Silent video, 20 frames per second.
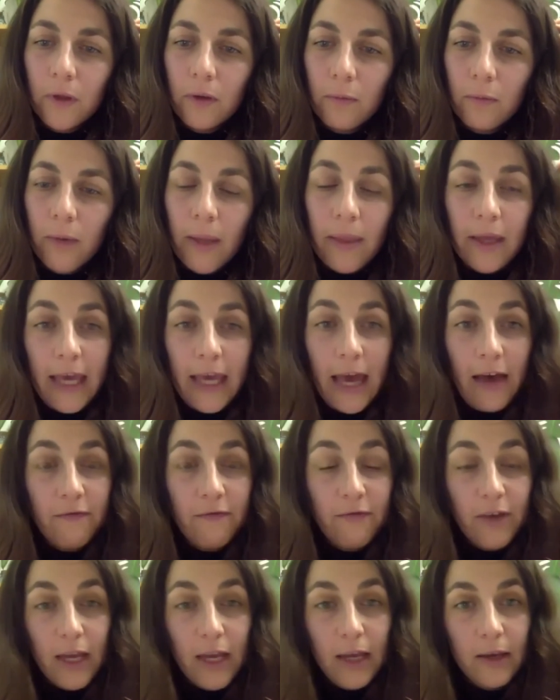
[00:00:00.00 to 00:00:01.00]
when the
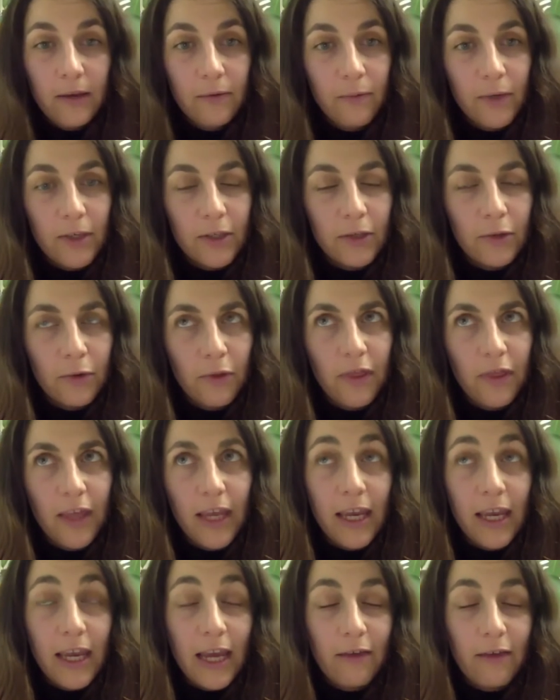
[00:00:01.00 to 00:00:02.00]
cafe, which is called
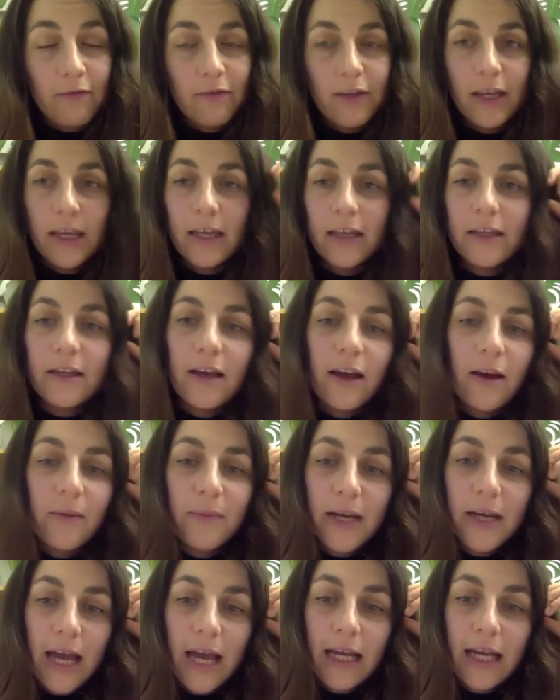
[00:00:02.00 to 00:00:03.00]
Thingy Cafe um,
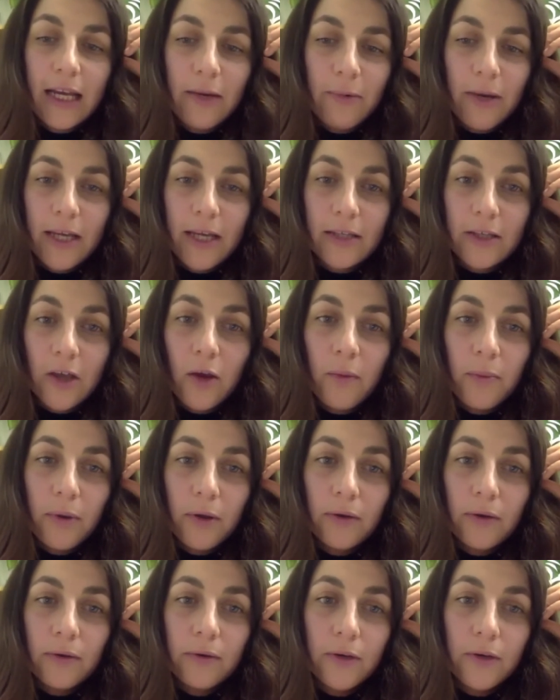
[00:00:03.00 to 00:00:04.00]
in Hackney Wick, is
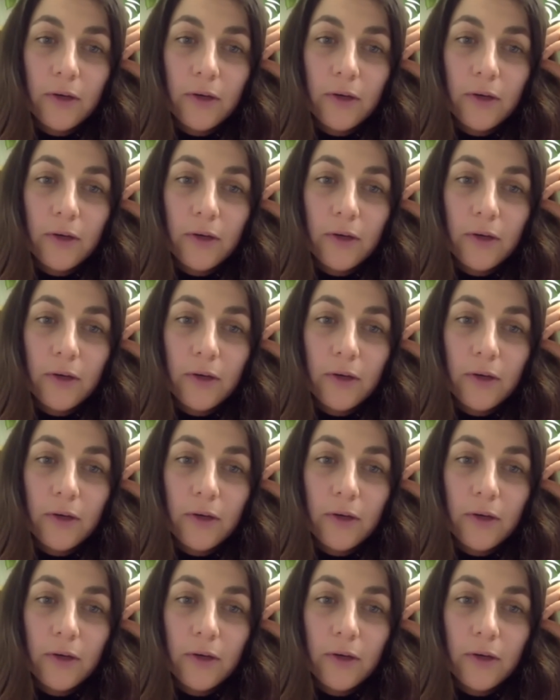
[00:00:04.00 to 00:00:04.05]
open.